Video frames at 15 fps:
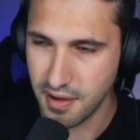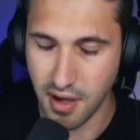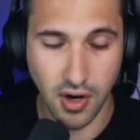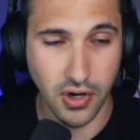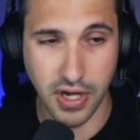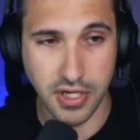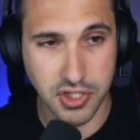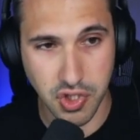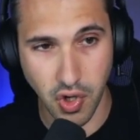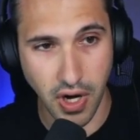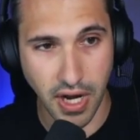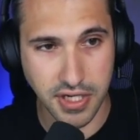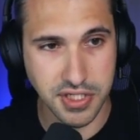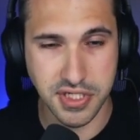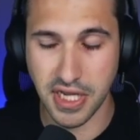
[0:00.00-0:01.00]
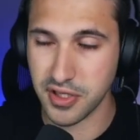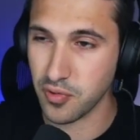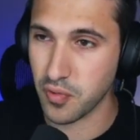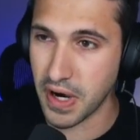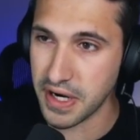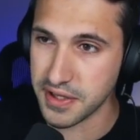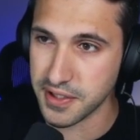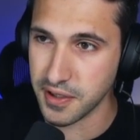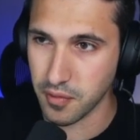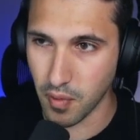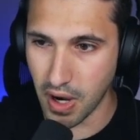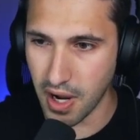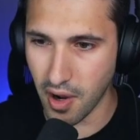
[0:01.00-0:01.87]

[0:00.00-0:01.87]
Okay, sorry. I just had to rant there. Why?